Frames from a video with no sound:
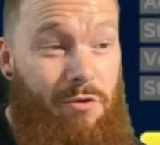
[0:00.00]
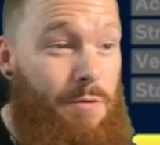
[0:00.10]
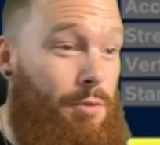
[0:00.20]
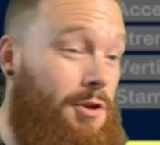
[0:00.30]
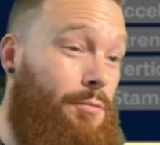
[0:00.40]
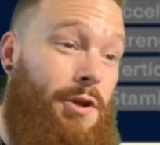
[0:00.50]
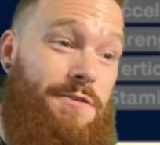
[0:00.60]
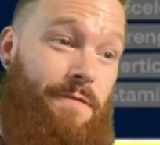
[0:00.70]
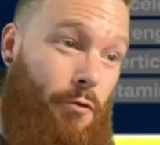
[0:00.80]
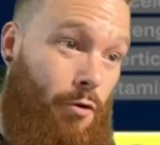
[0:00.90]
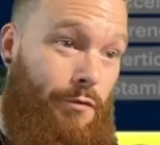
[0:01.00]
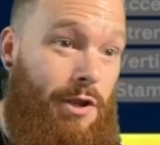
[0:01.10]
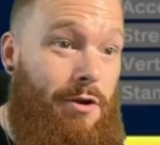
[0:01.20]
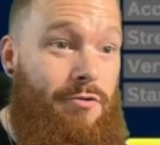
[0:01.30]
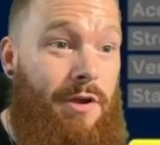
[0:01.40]
You put your +4 over
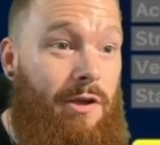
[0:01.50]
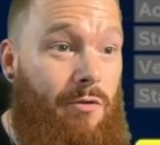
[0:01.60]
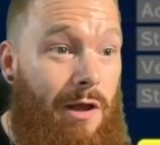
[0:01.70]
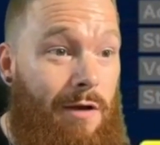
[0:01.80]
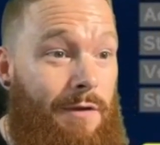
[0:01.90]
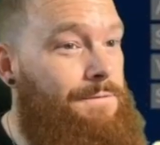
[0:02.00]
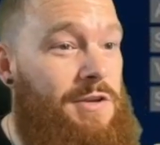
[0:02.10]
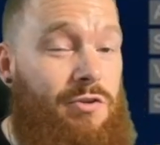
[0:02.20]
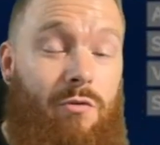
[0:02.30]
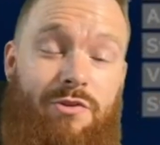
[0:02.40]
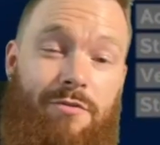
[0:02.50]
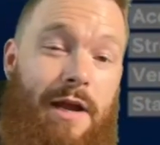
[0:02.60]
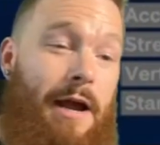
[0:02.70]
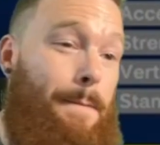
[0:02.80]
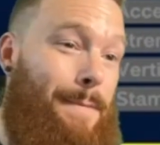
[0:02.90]
there, you get glove. Physicals are
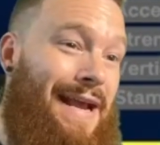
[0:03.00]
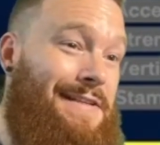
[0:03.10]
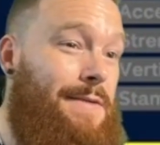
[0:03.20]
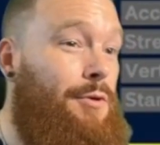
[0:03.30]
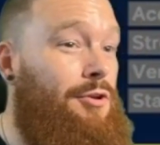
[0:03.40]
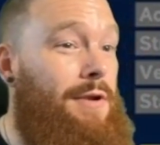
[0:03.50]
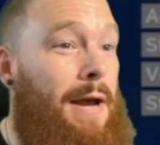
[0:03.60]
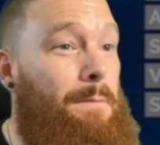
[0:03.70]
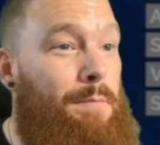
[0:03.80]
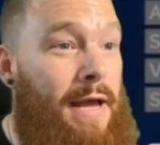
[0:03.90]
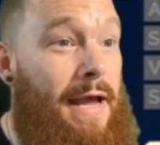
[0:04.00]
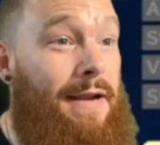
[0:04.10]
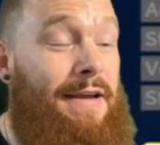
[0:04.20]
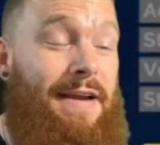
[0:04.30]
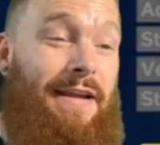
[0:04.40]
not amazing, but they're not
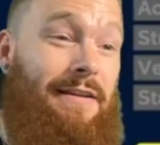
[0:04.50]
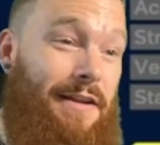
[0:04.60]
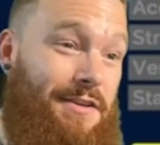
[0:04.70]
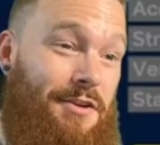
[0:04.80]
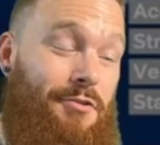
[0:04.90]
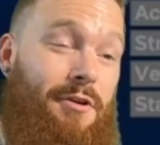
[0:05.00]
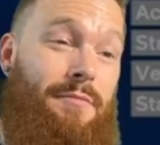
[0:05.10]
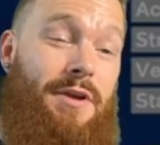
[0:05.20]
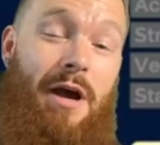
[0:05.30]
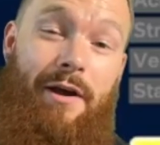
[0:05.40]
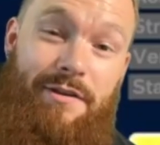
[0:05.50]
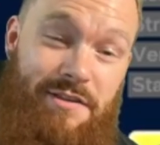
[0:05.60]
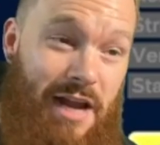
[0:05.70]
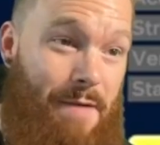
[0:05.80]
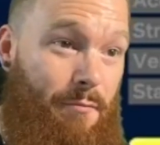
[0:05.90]
bad. And listen, you're going to be
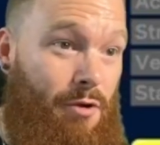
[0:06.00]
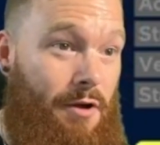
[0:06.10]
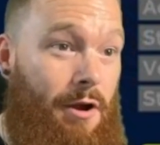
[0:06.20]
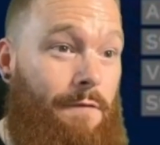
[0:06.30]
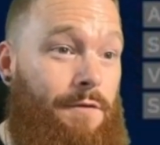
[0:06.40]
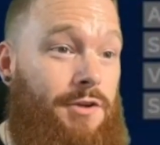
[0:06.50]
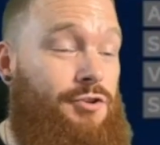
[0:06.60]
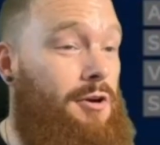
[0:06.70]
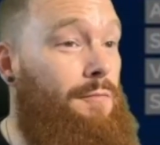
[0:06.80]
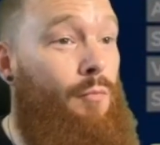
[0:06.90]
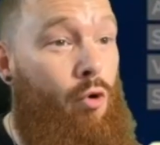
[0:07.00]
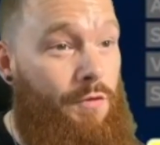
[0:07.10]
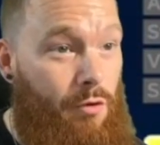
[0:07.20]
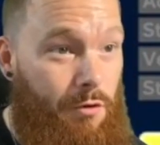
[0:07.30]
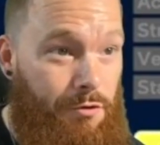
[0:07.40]
unstoppable on offense. You're going to more
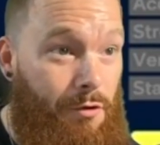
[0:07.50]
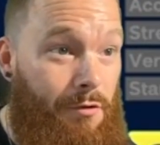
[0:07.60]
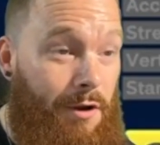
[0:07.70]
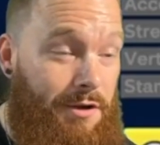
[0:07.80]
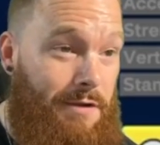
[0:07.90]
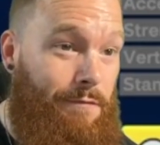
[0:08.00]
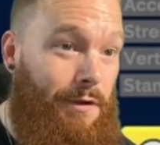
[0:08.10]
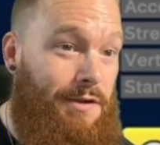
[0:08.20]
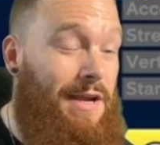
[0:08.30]
than hold your own on defense.